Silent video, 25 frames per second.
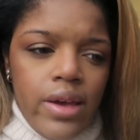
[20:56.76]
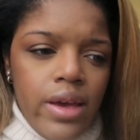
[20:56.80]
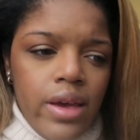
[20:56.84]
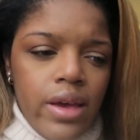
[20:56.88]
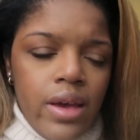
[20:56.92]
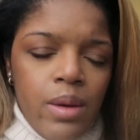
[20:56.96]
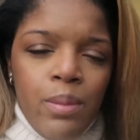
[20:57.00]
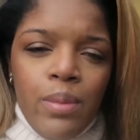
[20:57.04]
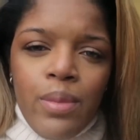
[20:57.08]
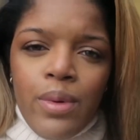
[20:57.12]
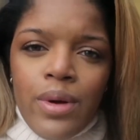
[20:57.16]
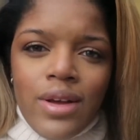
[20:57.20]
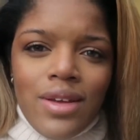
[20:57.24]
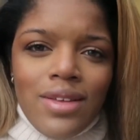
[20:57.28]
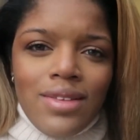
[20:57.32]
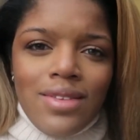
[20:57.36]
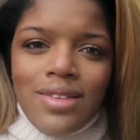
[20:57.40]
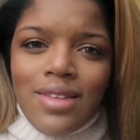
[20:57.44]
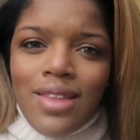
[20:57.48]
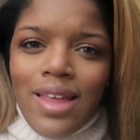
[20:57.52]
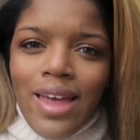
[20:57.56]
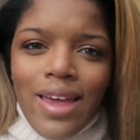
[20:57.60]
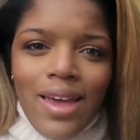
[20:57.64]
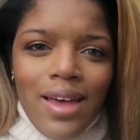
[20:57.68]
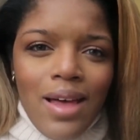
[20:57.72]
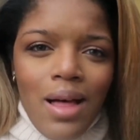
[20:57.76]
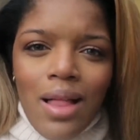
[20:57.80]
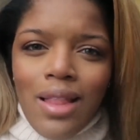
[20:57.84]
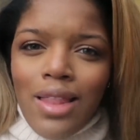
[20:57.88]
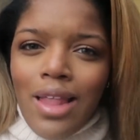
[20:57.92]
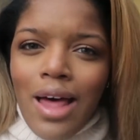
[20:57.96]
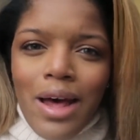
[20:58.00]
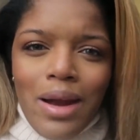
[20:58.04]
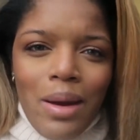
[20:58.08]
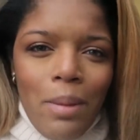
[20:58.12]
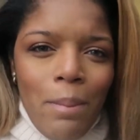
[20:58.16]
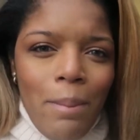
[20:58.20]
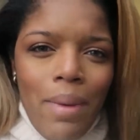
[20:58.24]
it brings like a
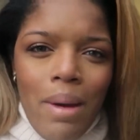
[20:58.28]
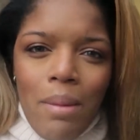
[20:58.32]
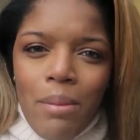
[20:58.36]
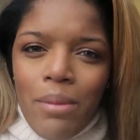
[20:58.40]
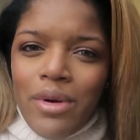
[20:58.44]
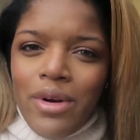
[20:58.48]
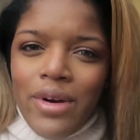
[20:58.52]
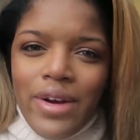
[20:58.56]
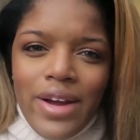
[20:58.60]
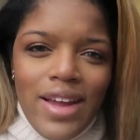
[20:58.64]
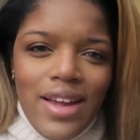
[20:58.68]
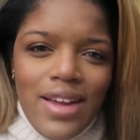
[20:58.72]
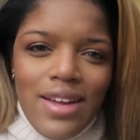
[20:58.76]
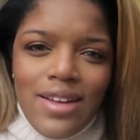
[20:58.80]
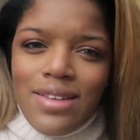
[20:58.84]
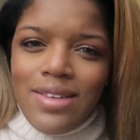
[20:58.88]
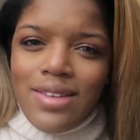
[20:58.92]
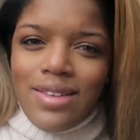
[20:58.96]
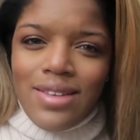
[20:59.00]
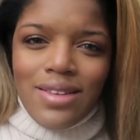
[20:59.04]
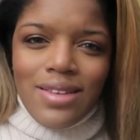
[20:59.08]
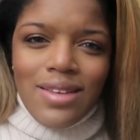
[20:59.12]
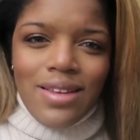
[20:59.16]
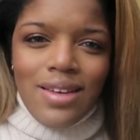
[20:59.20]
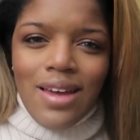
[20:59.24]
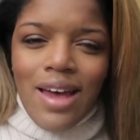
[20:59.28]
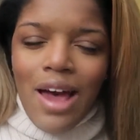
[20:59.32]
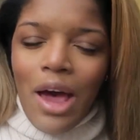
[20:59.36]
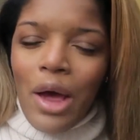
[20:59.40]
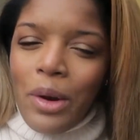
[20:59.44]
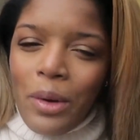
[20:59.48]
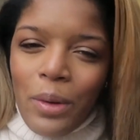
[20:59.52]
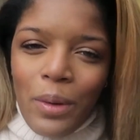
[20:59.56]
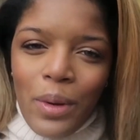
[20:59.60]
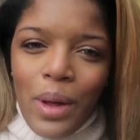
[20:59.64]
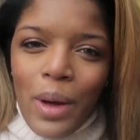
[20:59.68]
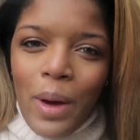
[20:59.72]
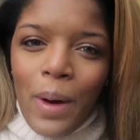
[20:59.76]
lot of memories. I
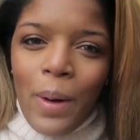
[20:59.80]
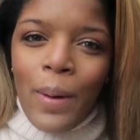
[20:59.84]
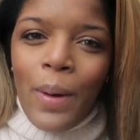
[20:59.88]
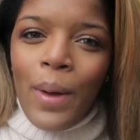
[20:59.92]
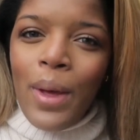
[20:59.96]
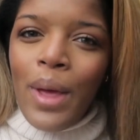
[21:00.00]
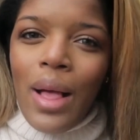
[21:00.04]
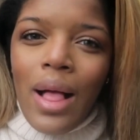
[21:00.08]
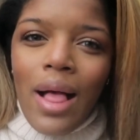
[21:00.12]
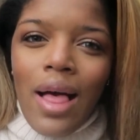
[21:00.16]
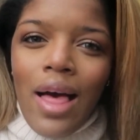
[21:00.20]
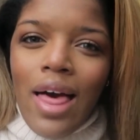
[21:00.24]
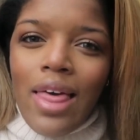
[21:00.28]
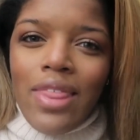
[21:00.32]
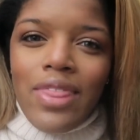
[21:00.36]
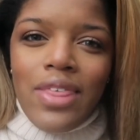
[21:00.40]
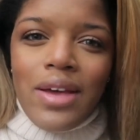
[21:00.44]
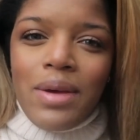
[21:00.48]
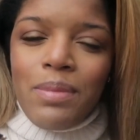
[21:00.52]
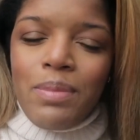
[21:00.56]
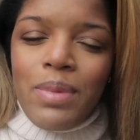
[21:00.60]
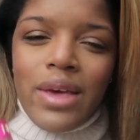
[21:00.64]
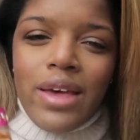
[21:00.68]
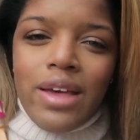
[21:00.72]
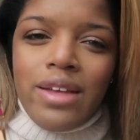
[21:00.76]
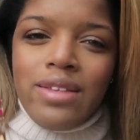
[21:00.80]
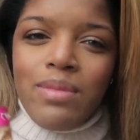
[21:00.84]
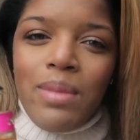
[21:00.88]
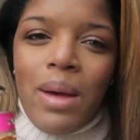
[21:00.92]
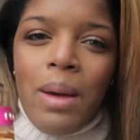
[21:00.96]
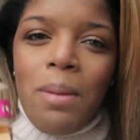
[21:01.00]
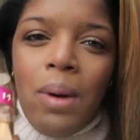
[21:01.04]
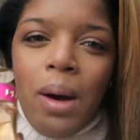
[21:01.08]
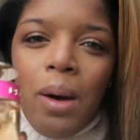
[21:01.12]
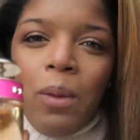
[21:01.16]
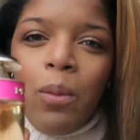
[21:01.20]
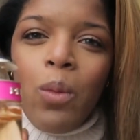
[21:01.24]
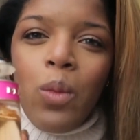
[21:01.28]
don't know. I think because my
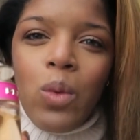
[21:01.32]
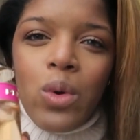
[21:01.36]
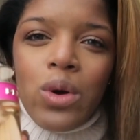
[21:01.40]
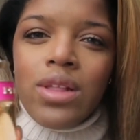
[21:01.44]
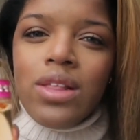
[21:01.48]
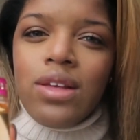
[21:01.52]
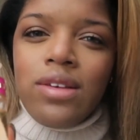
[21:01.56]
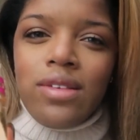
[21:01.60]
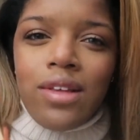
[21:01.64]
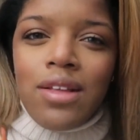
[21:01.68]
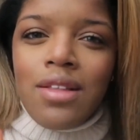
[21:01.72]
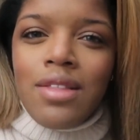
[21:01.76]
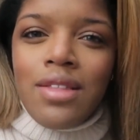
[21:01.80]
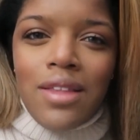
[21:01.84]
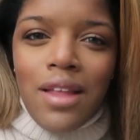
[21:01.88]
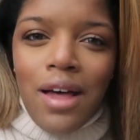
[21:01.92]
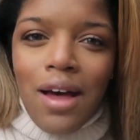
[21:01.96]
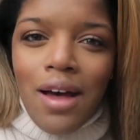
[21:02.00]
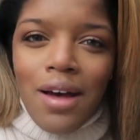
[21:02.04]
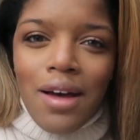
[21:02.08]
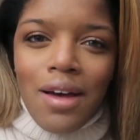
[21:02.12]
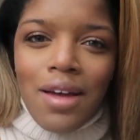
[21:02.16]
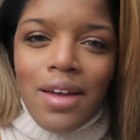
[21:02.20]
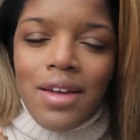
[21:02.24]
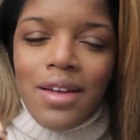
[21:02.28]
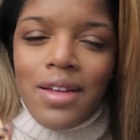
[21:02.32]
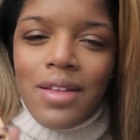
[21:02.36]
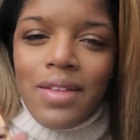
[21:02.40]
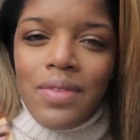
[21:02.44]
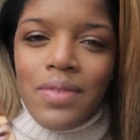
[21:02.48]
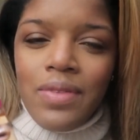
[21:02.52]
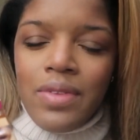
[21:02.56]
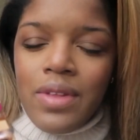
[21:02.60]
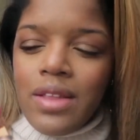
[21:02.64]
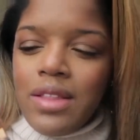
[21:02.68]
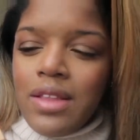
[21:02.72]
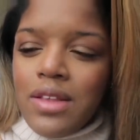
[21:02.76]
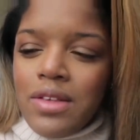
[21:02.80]
mom wore this a lot,
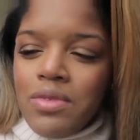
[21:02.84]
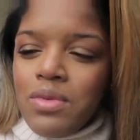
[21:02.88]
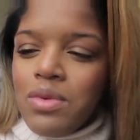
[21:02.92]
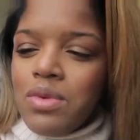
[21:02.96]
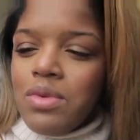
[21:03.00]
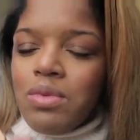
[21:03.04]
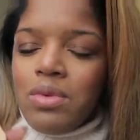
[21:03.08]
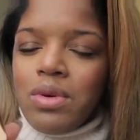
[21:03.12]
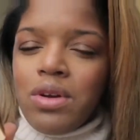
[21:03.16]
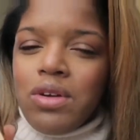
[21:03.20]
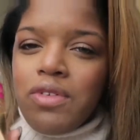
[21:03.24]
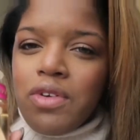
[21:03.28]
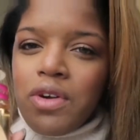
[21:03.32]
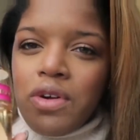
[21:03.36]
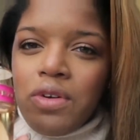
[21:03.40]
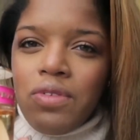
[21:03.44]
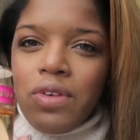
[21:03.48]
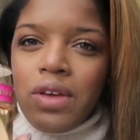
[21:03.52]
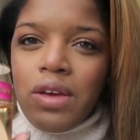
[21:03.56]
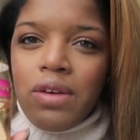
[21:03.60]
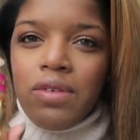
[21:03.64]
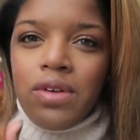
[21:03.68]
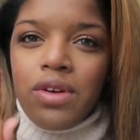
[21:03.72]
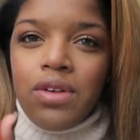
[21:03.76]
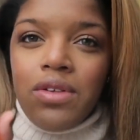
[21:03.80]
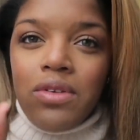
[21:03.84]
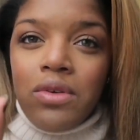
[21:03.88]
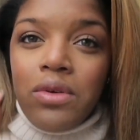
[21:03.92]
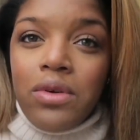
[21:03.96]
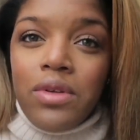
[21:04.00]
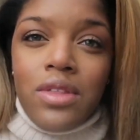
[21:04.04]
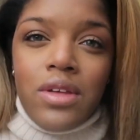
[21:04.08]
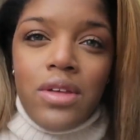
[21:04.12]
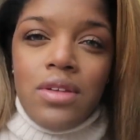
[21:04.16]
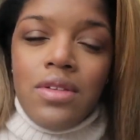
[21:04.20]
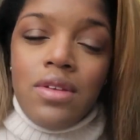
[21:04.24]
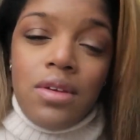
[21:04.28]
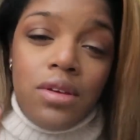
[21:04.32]
and this was one of her favorites, or
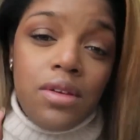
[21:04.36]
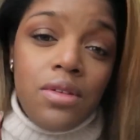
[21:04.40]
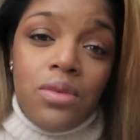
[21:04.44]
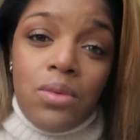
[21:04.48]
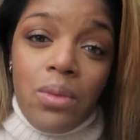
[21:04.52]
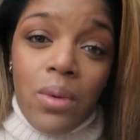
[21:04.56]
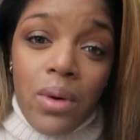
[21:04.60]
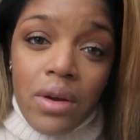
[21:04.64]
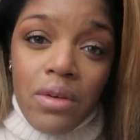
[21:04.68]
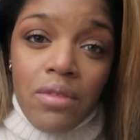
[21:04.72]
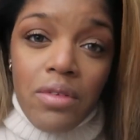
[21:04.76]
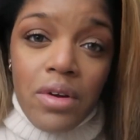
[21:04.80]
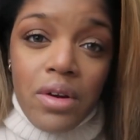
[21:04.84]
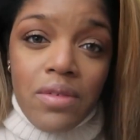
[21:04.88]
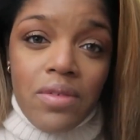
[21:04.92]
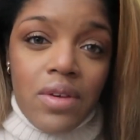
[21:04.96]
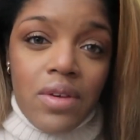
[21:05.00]
this is one of her